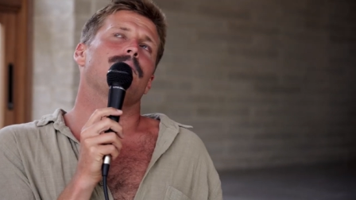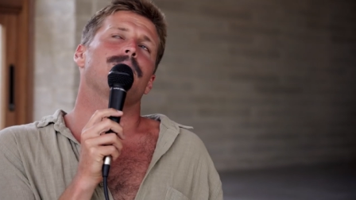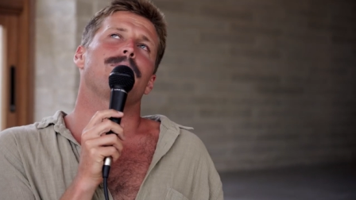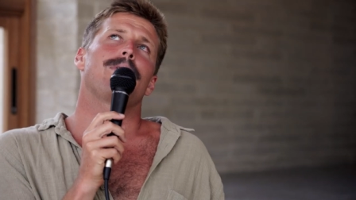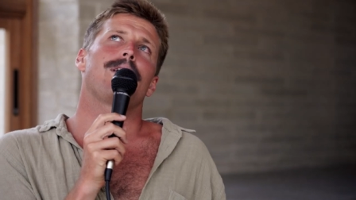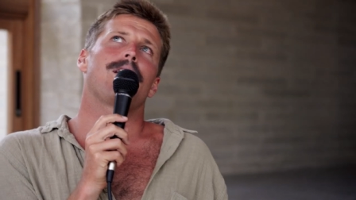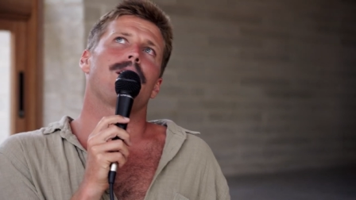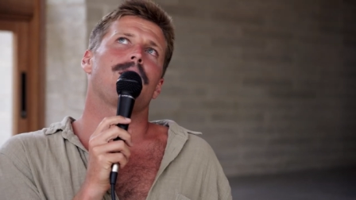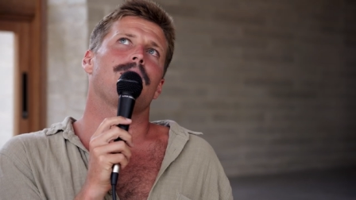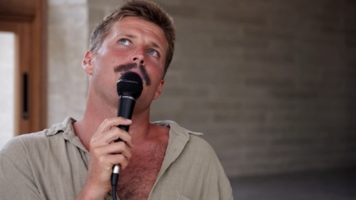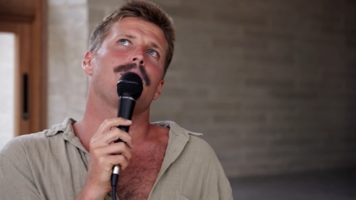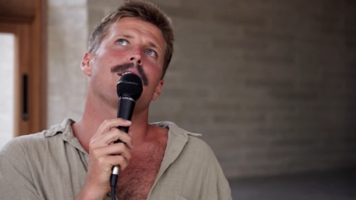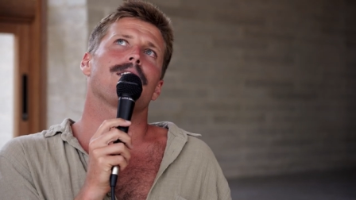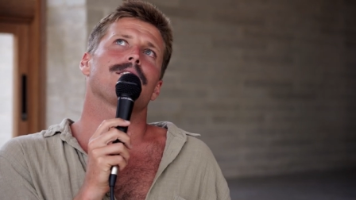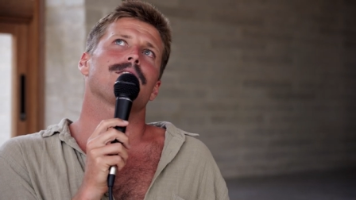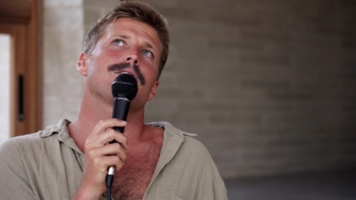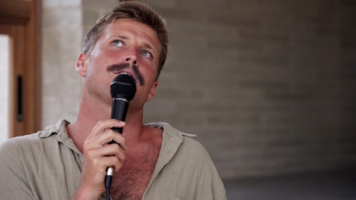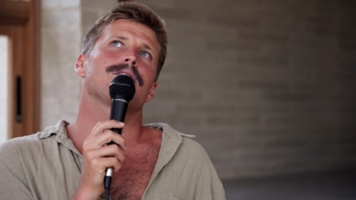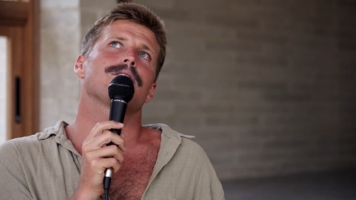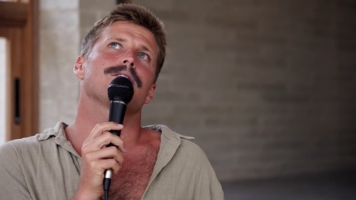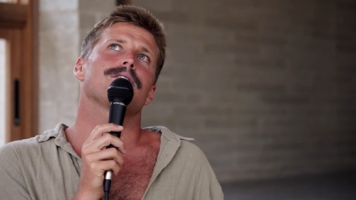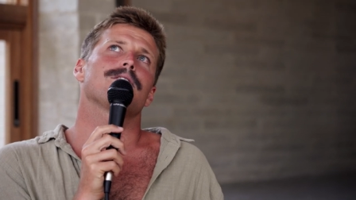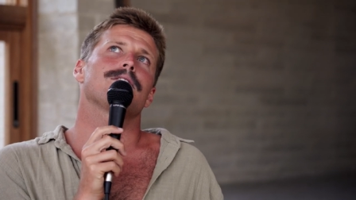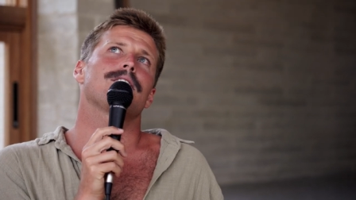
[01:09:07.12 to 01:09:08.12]
man,
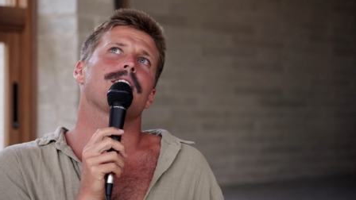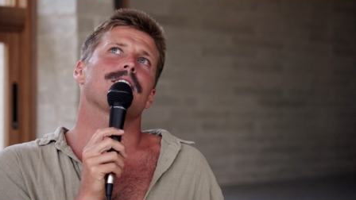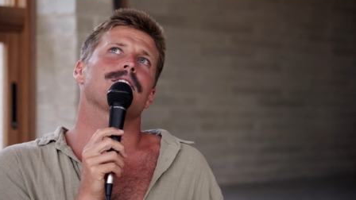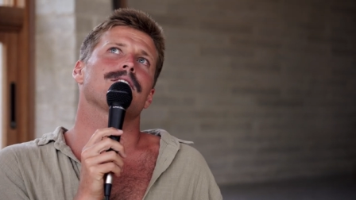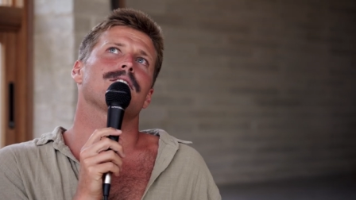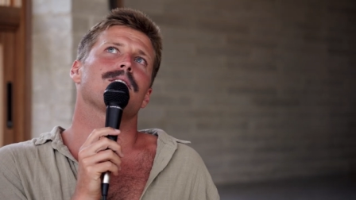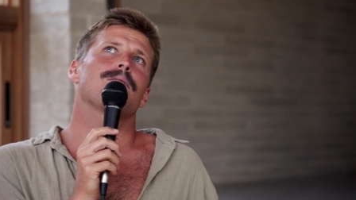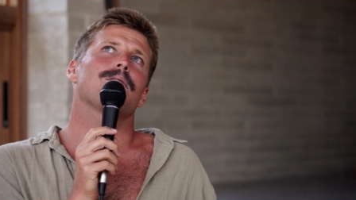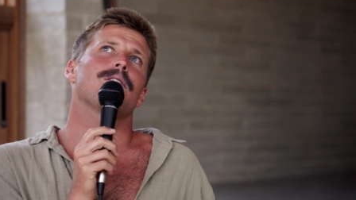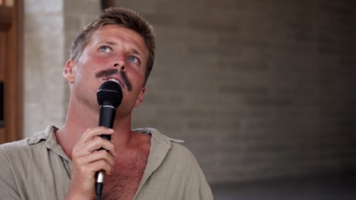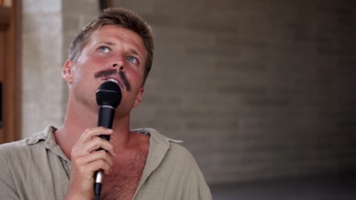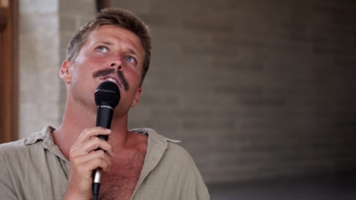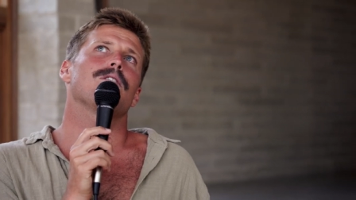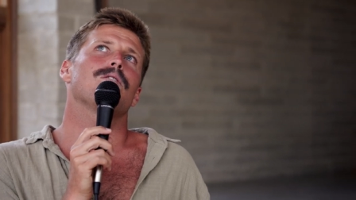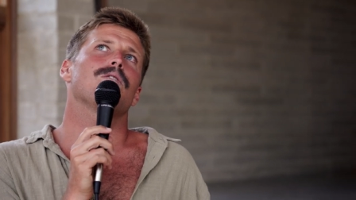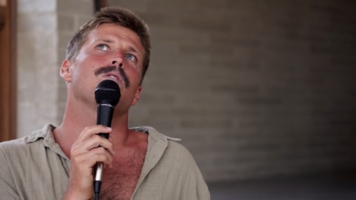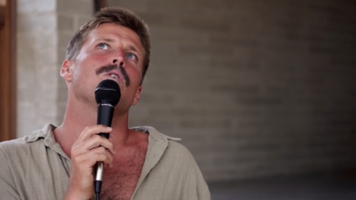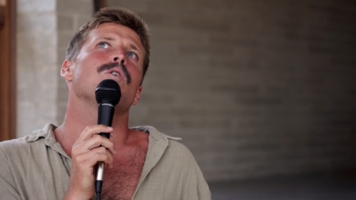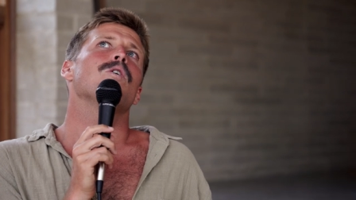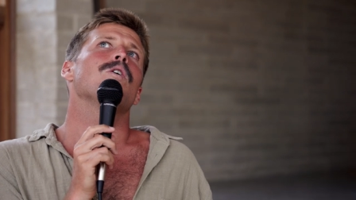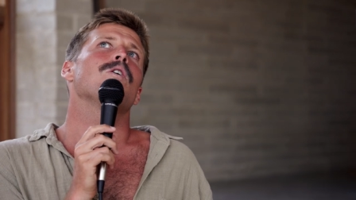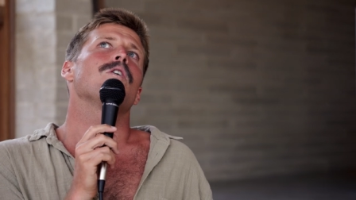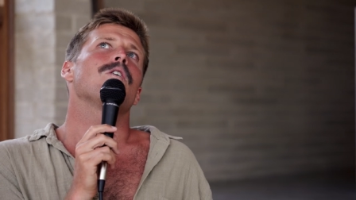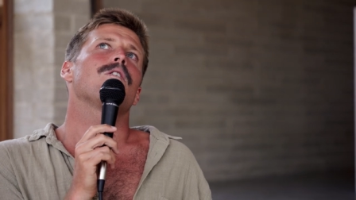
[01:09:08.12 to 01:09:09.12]
that's that's something.
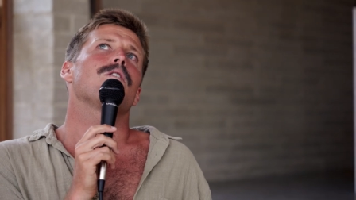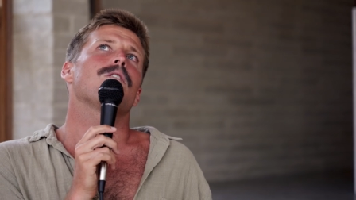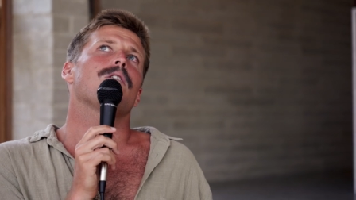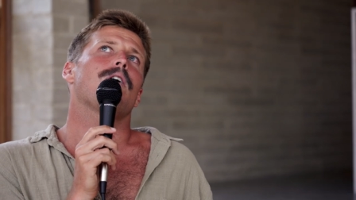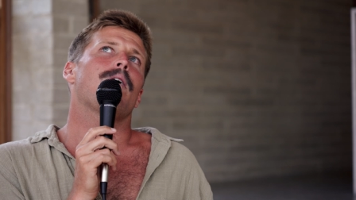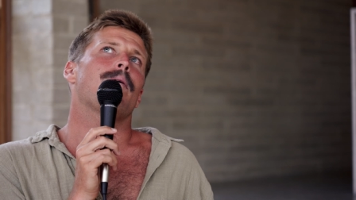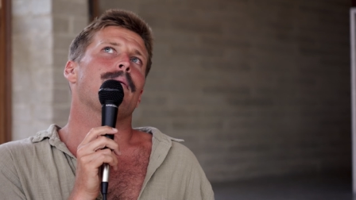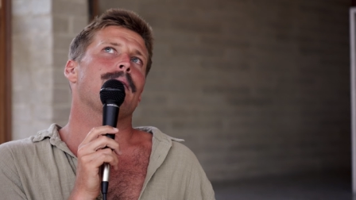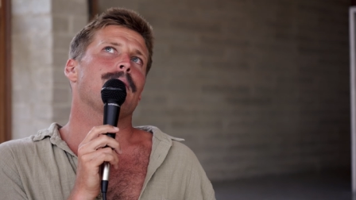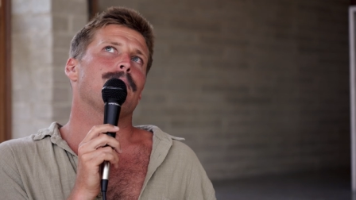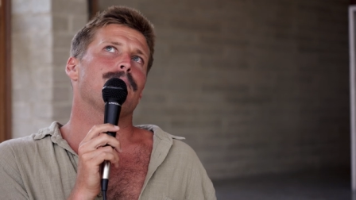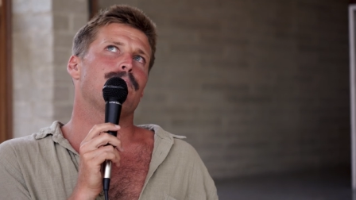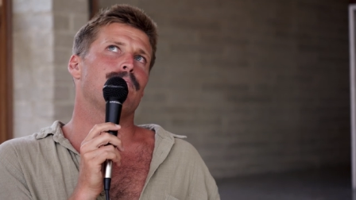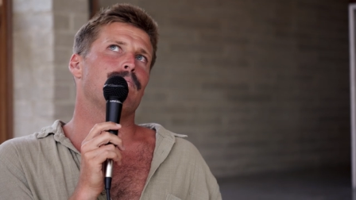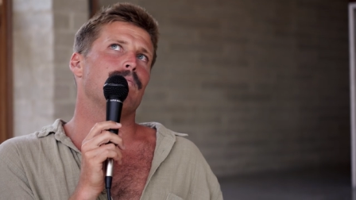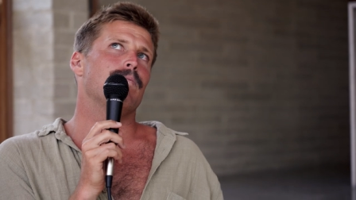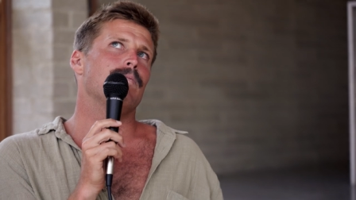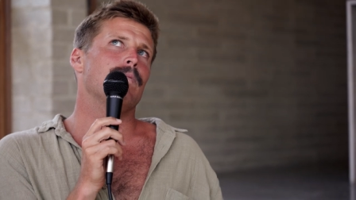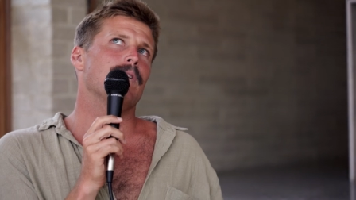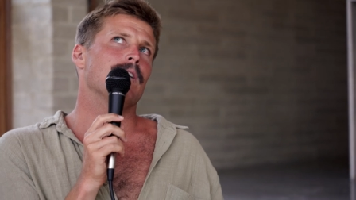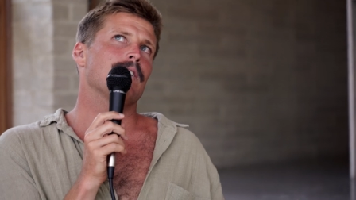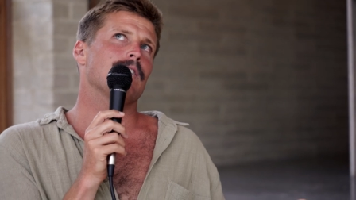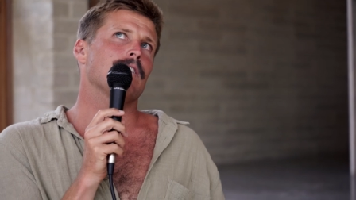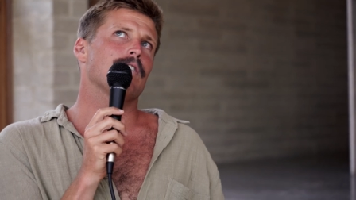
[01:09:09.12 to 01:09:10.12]
I mean,
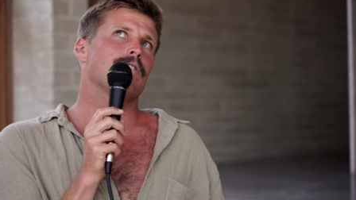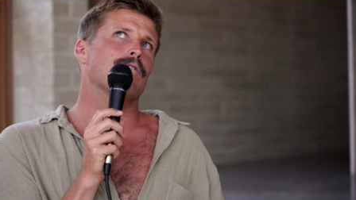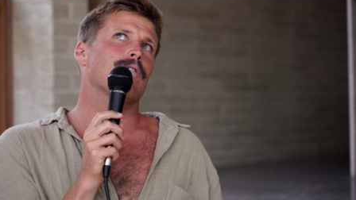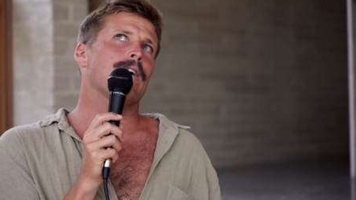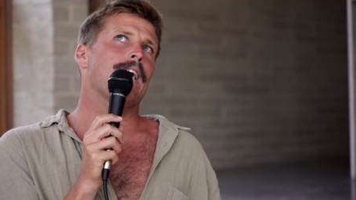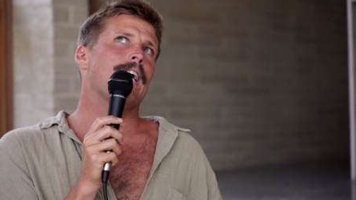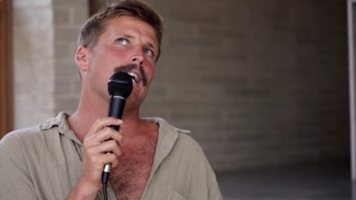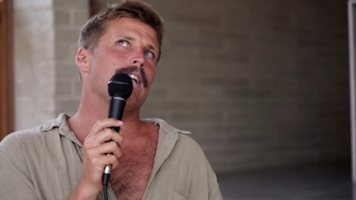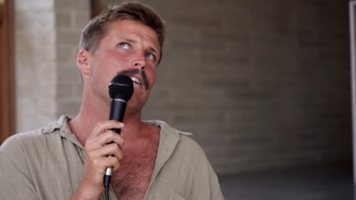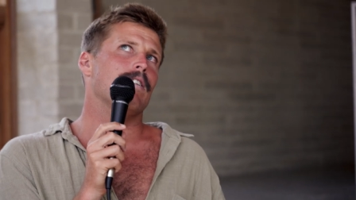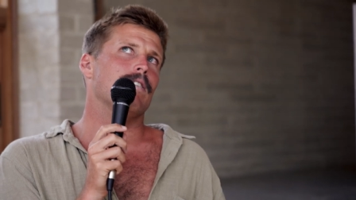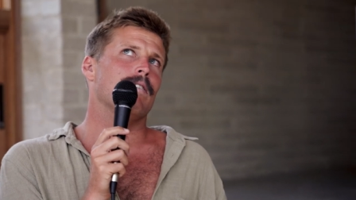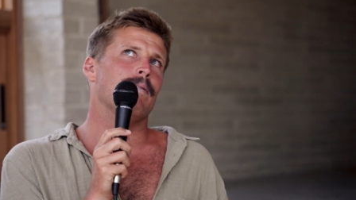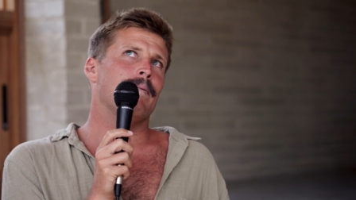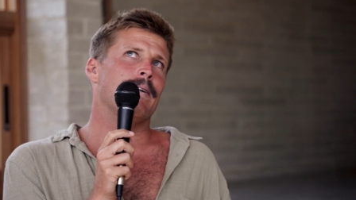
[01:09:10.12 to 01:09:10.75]
there's a great.